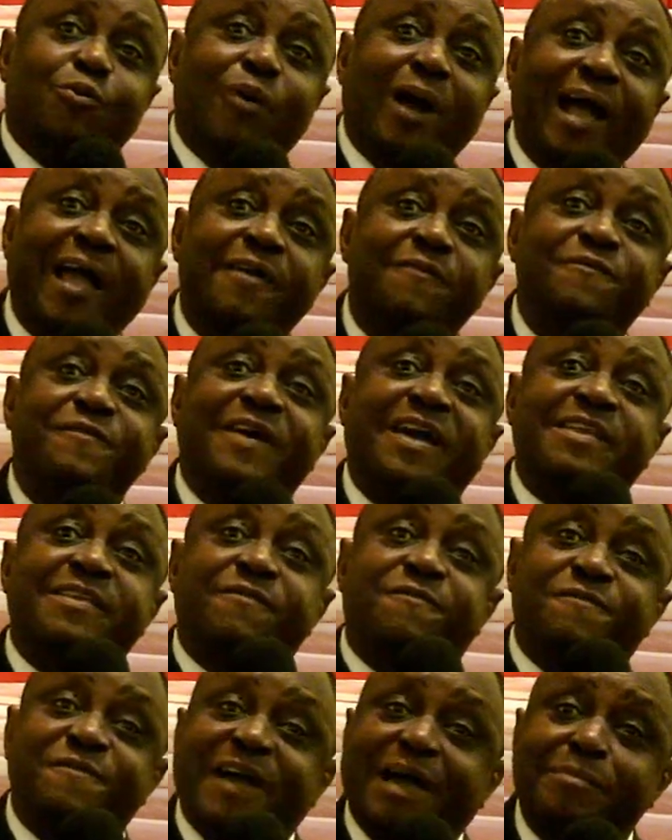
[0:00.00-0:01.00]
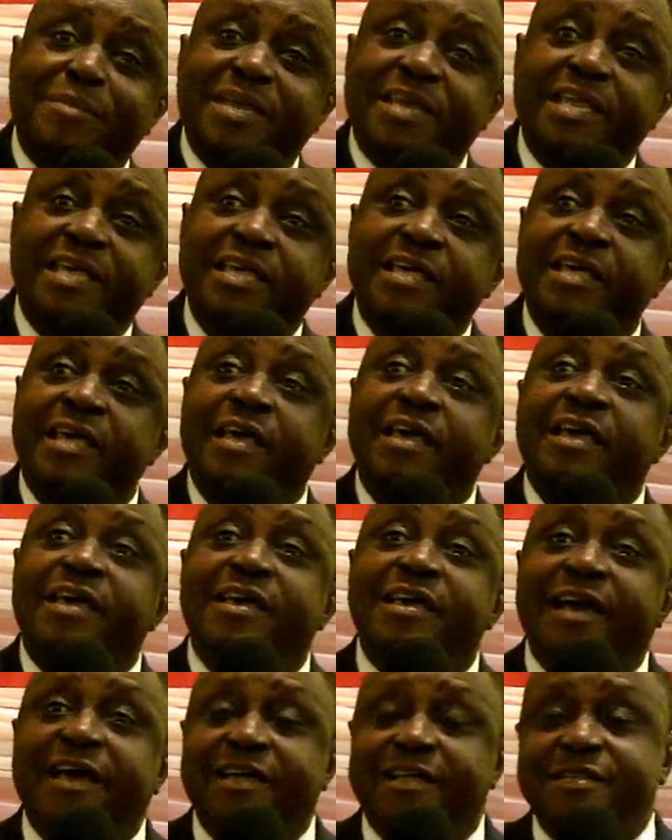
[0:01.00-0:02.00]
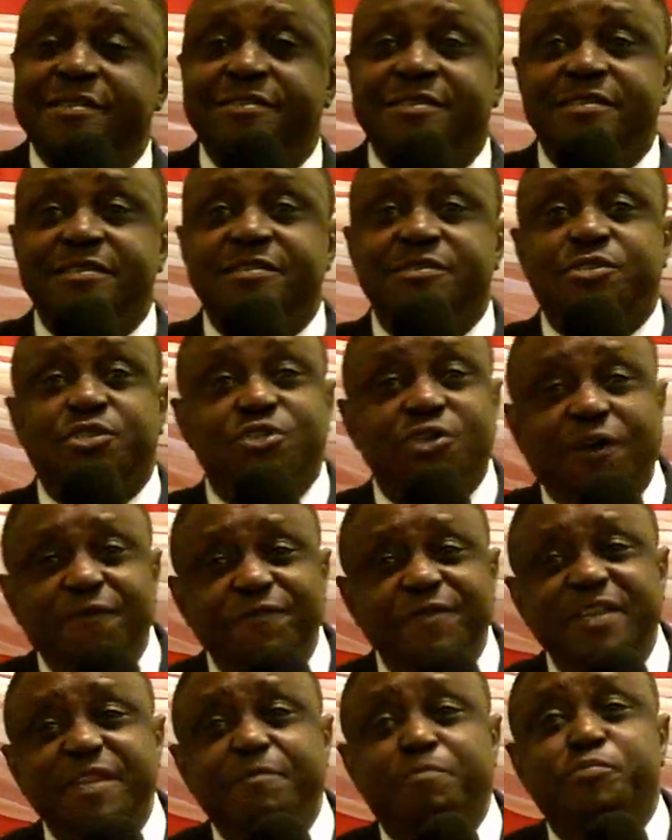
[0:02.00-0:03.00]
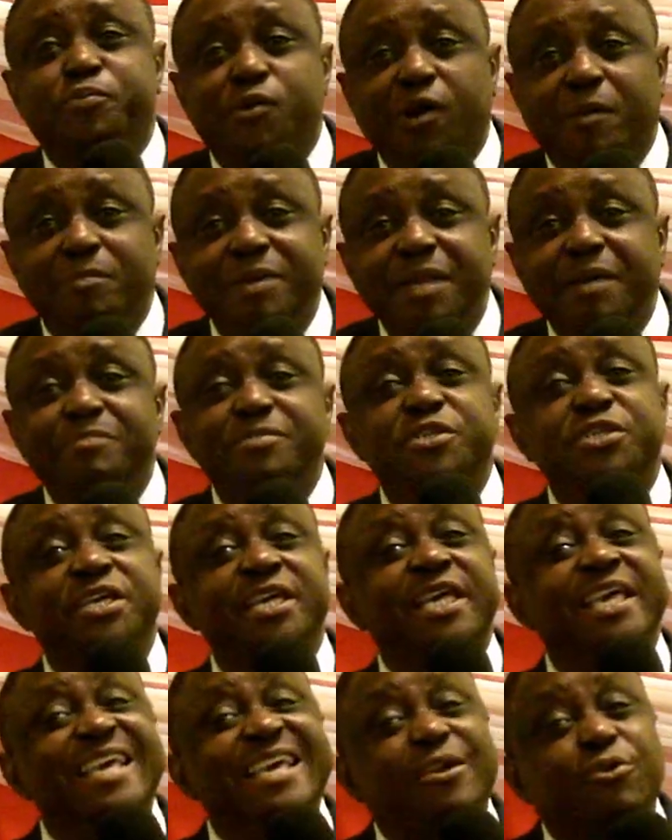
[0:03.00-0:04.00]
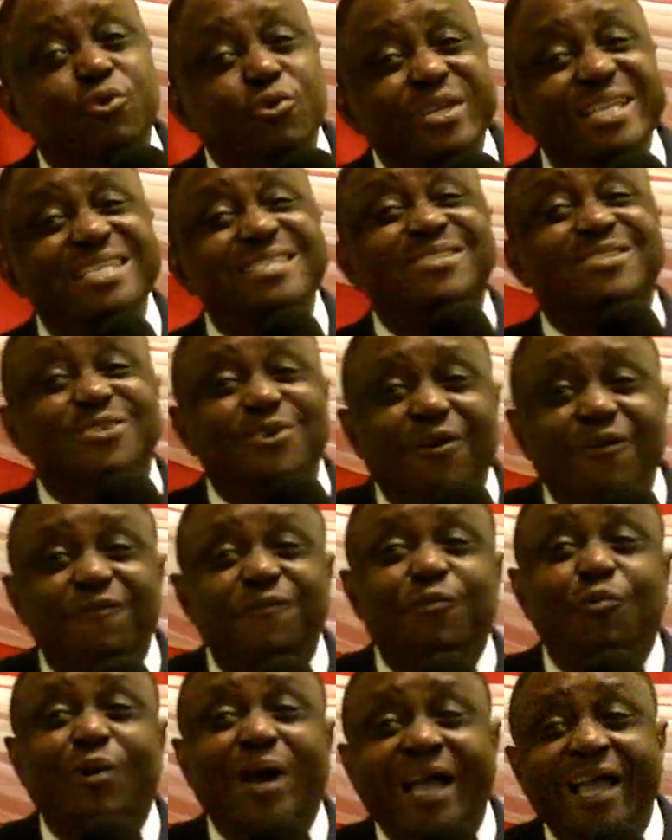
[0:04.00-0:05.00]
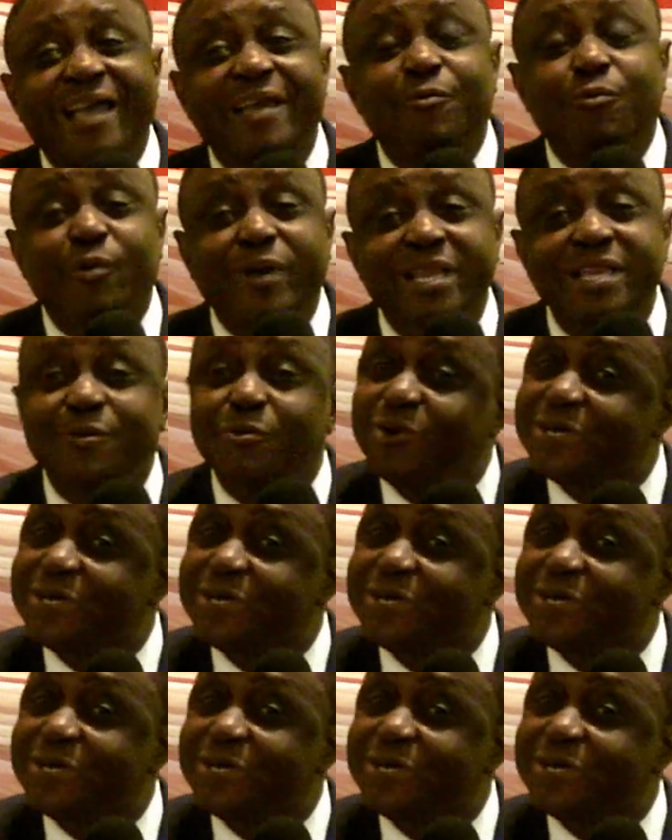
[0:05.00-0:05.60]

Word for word: wife and the family, solving a problem he couldn't solve when he